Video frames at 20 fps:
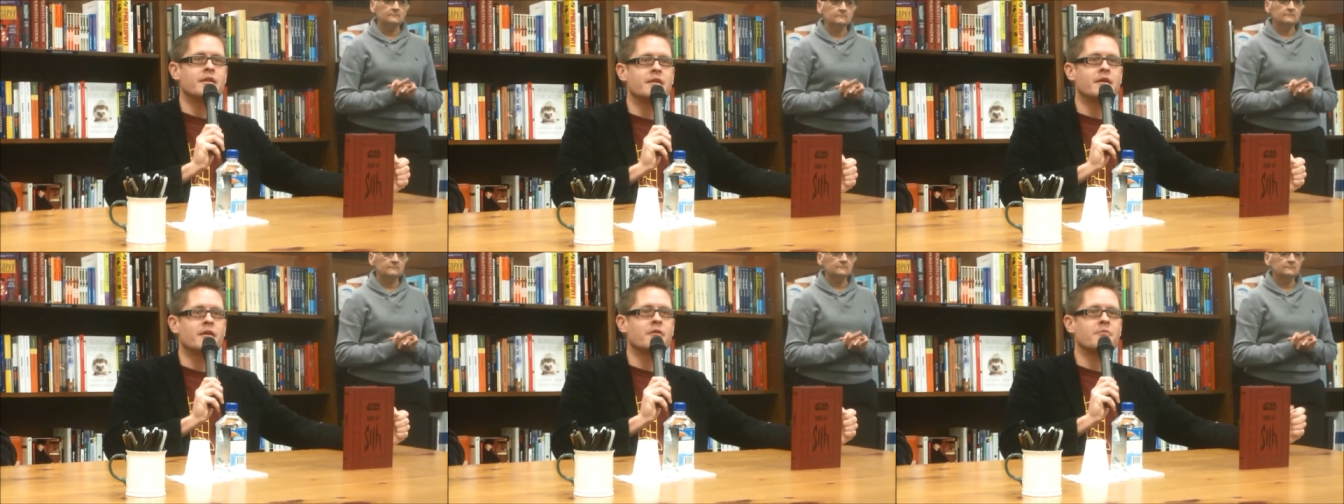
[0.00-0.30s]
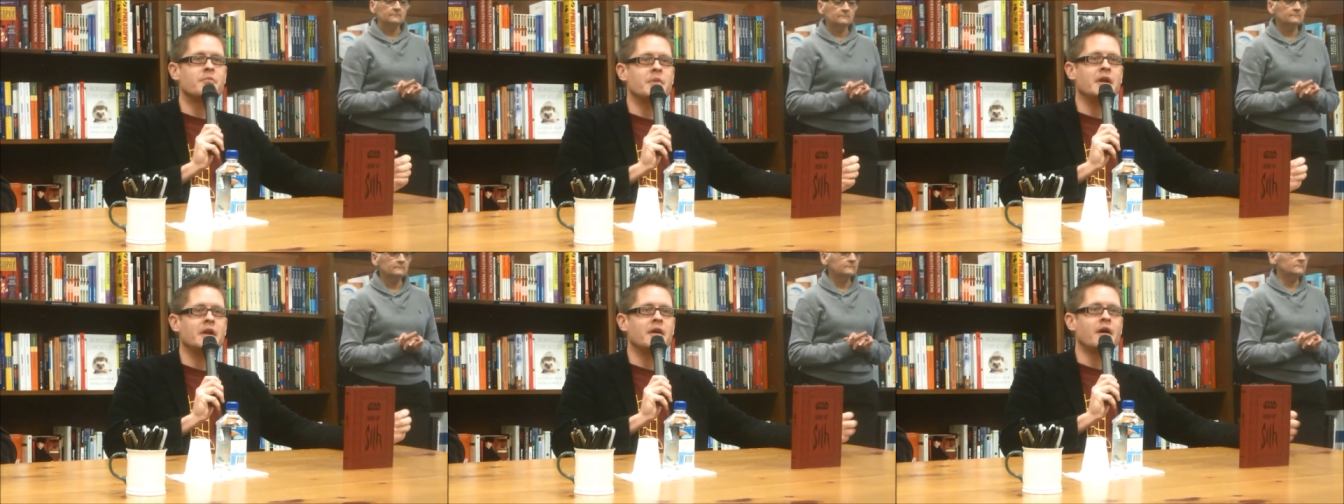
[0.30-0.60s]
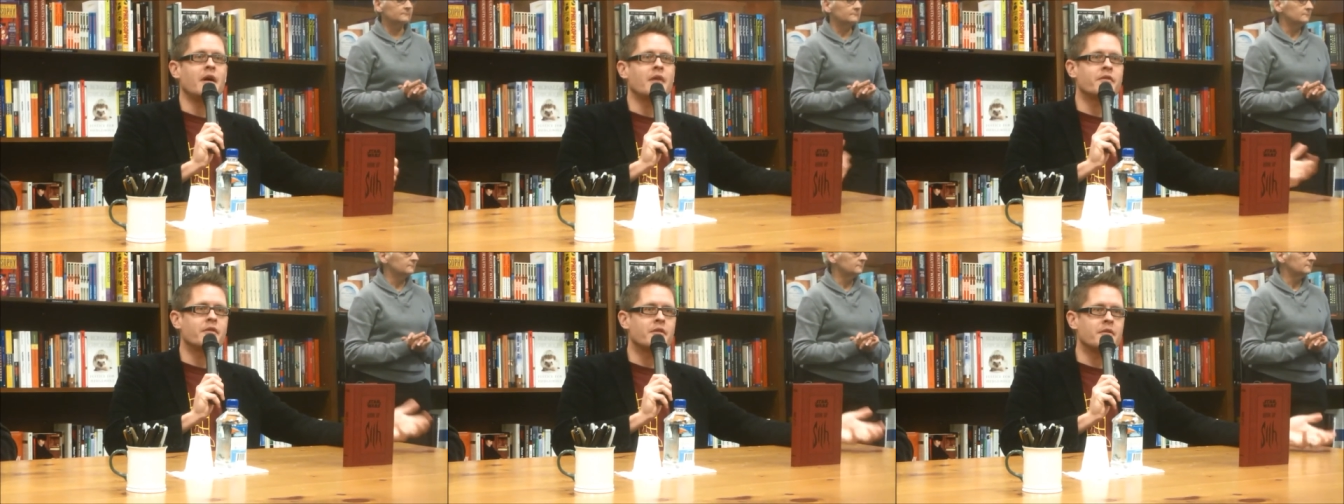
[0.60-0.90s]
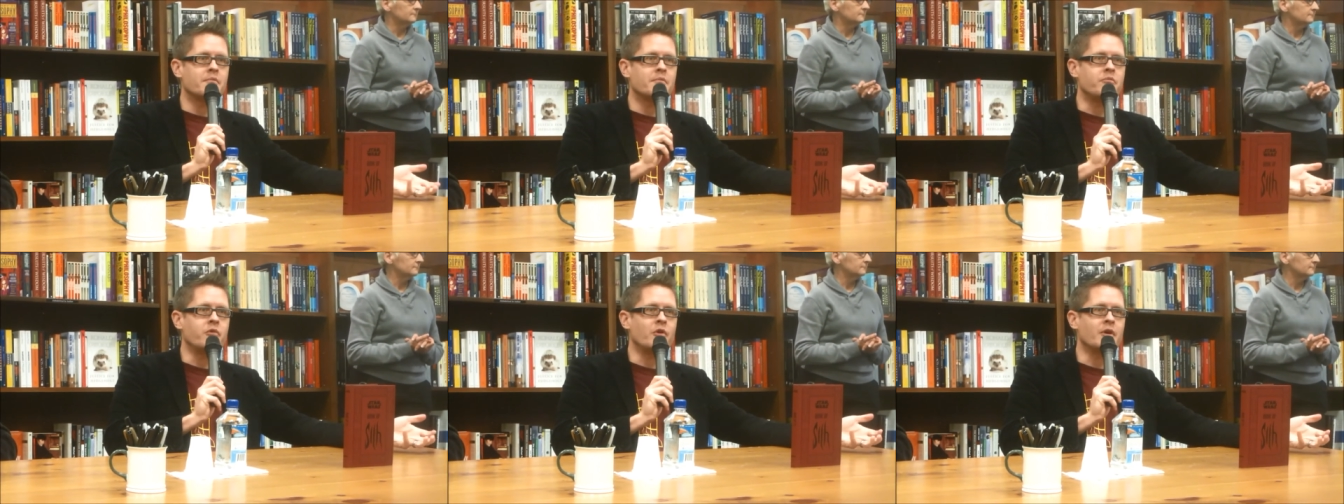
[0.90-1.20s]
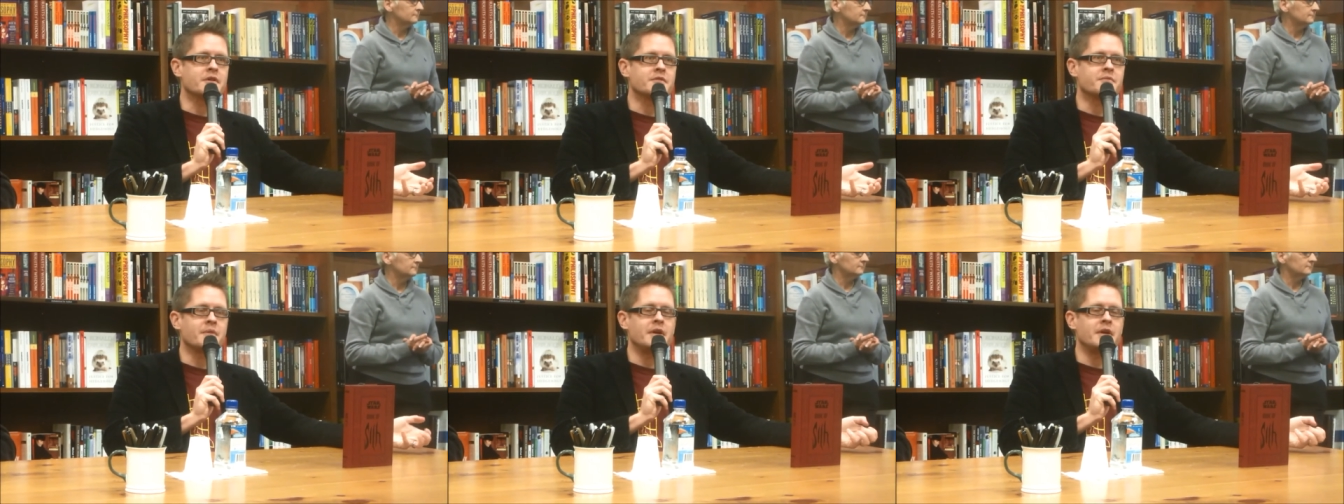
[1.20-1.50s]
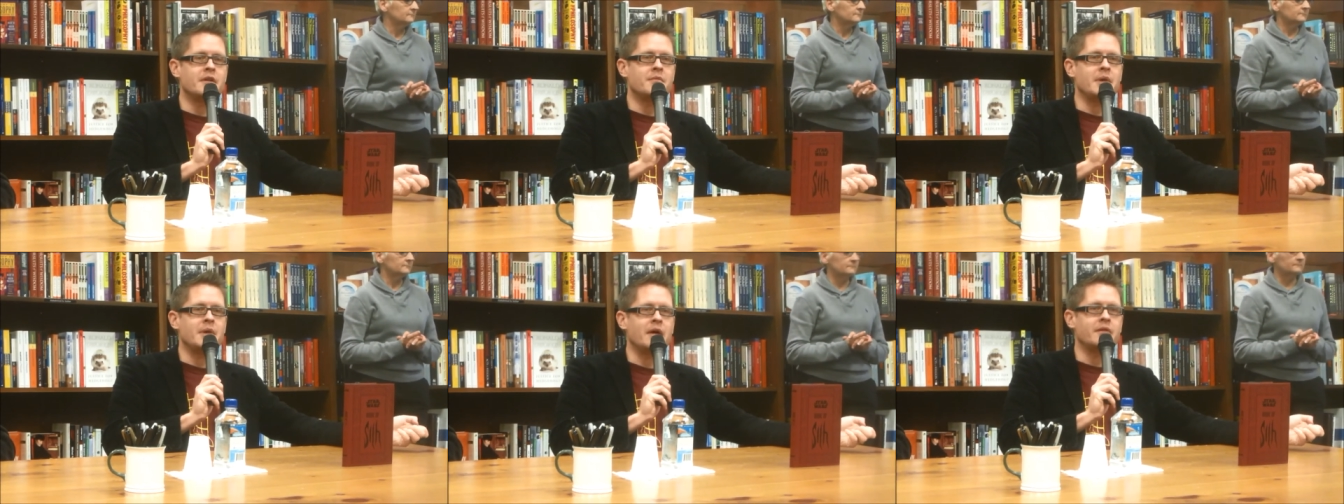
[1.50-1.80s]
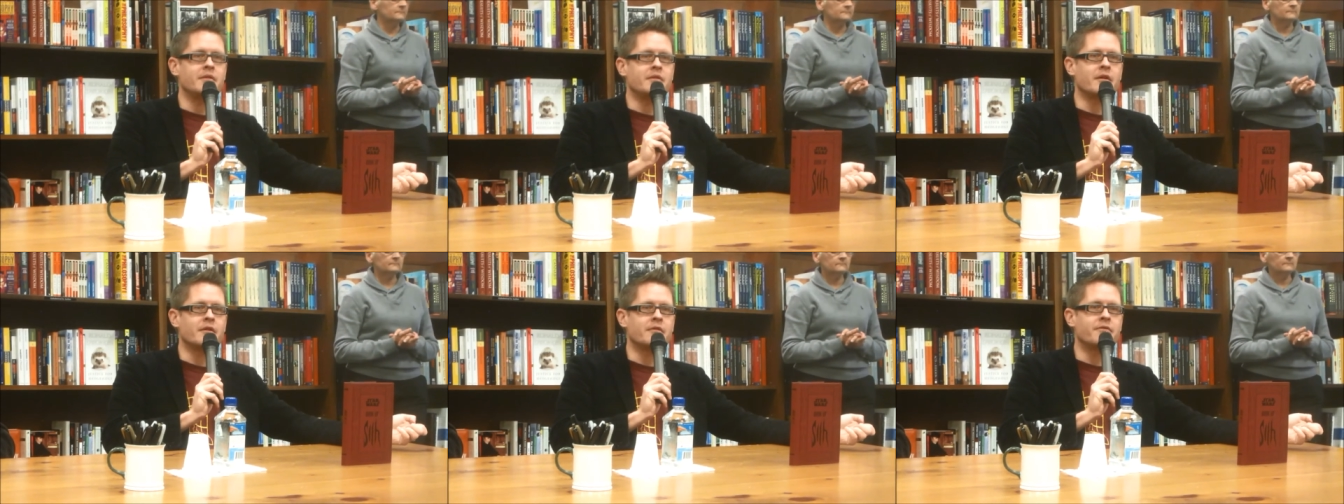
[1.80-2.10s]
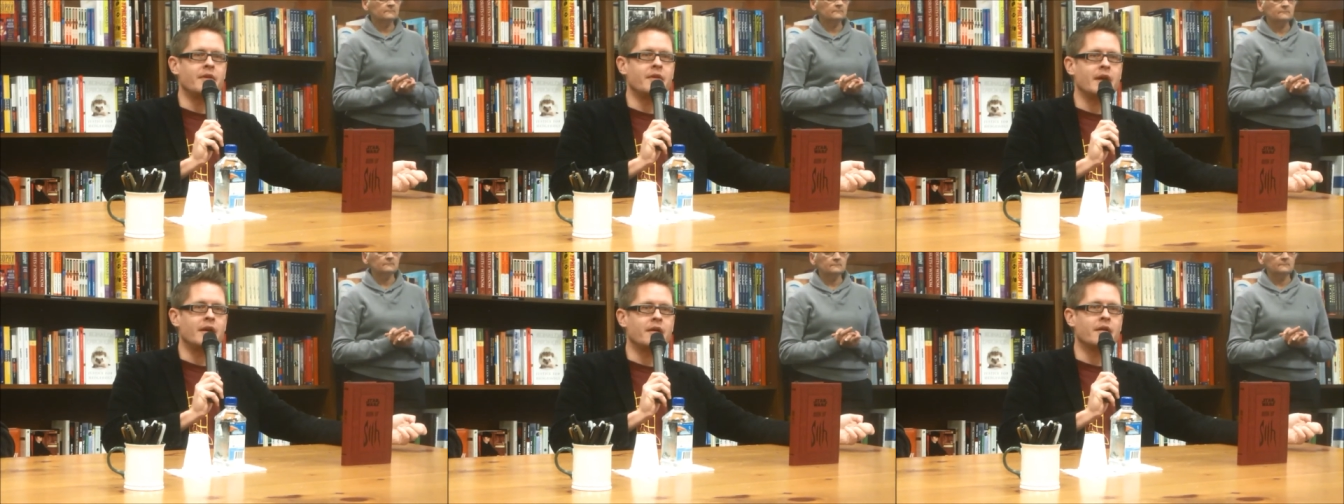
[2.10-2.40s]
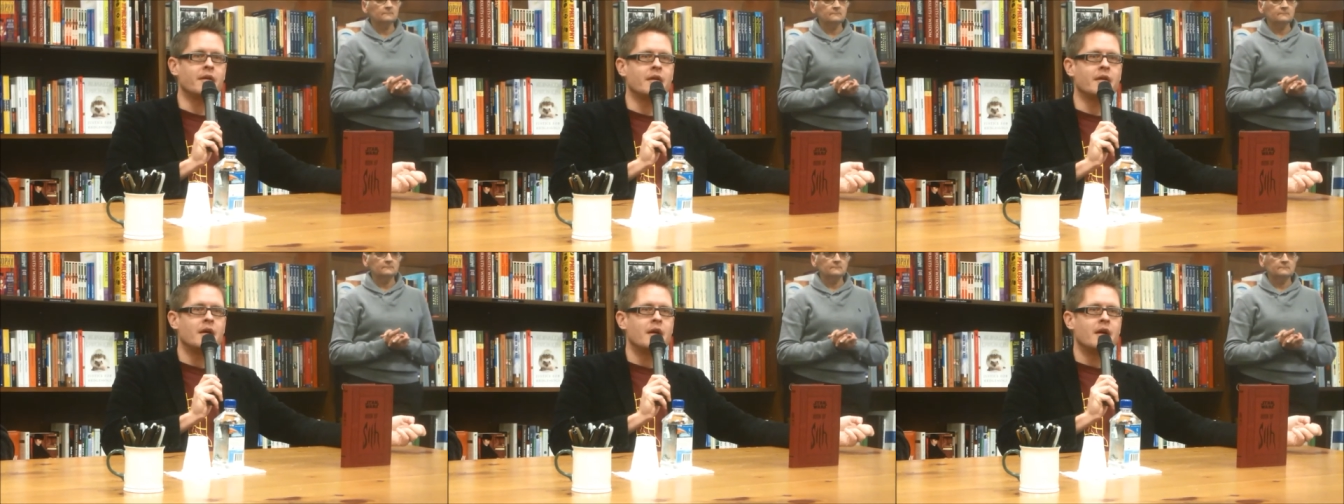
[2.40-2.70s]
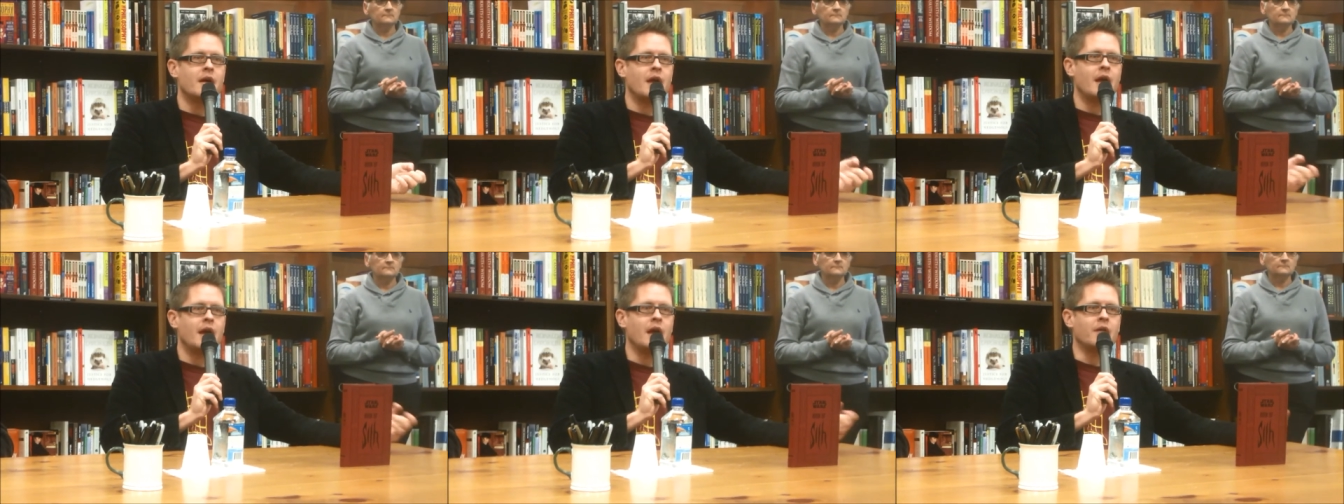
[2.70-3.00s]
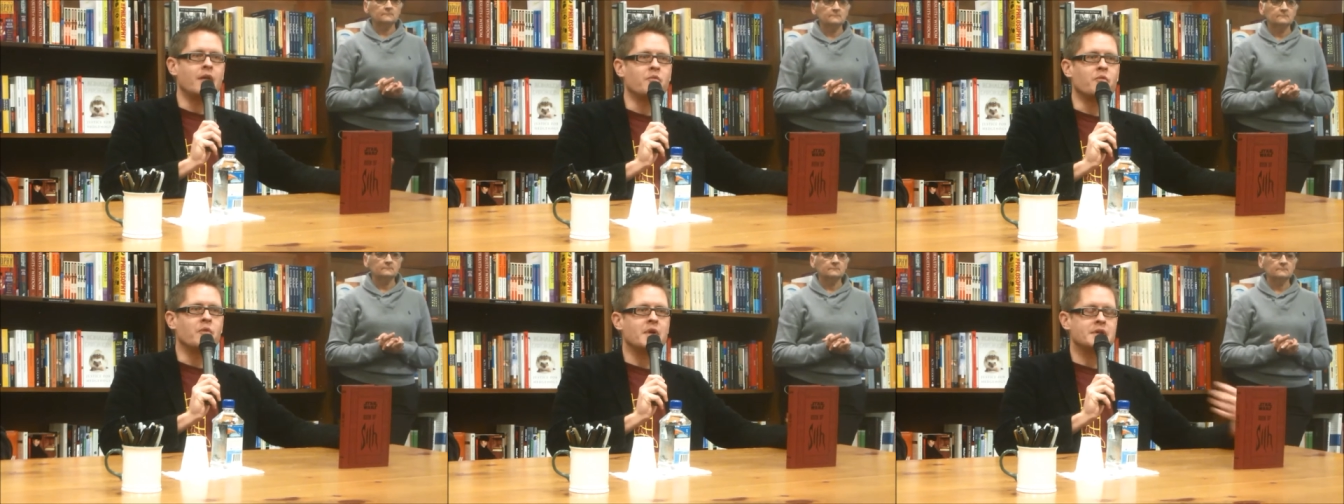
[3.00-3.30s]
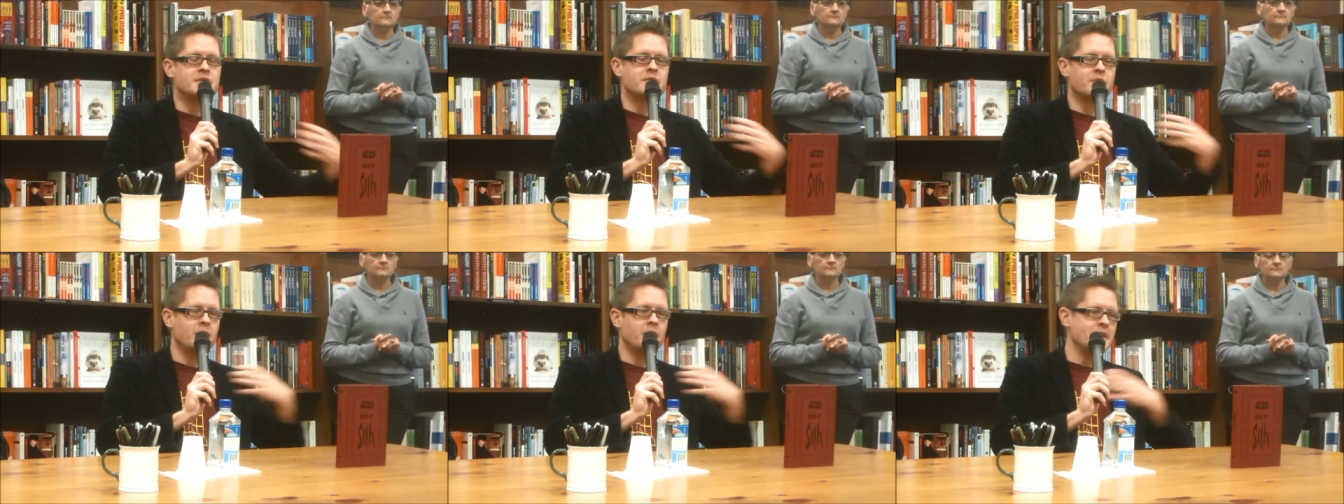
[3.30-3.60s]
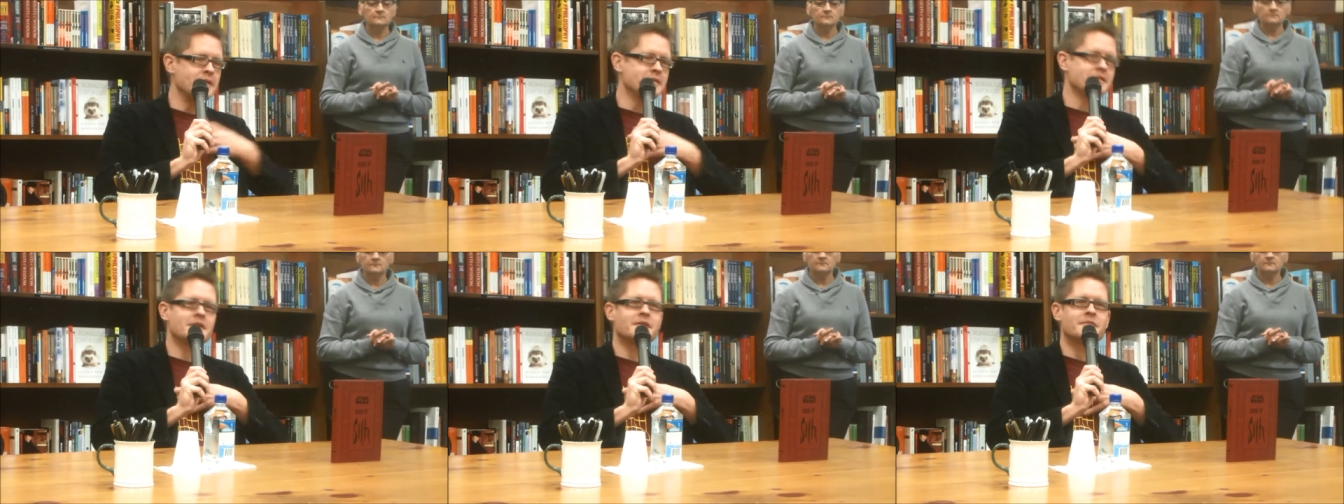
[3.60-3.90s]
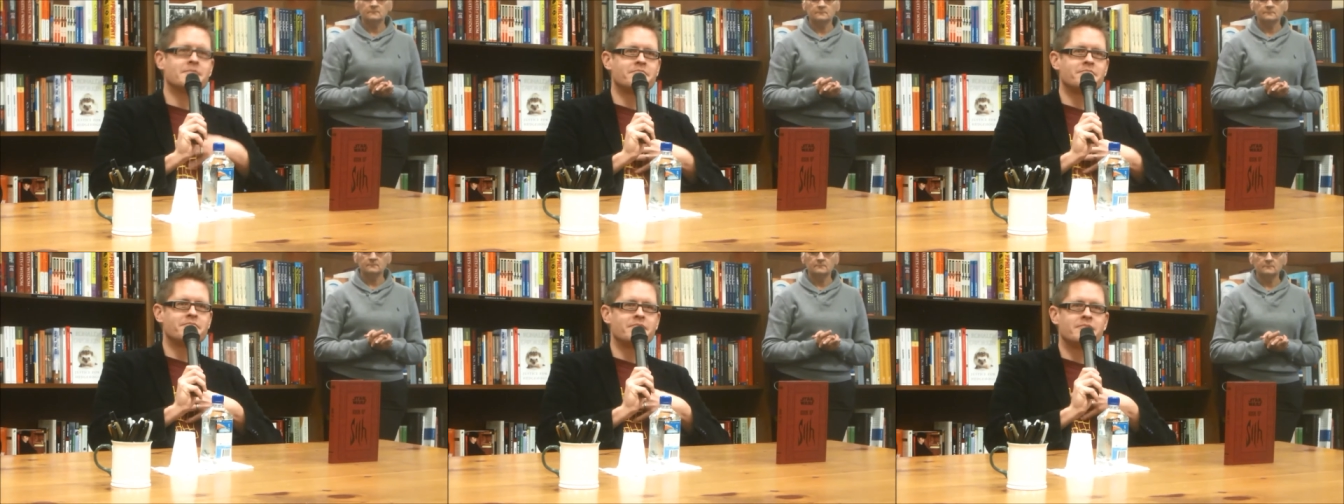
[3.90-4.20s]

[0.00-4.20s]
there have been other books written about Darth Vader and which what is the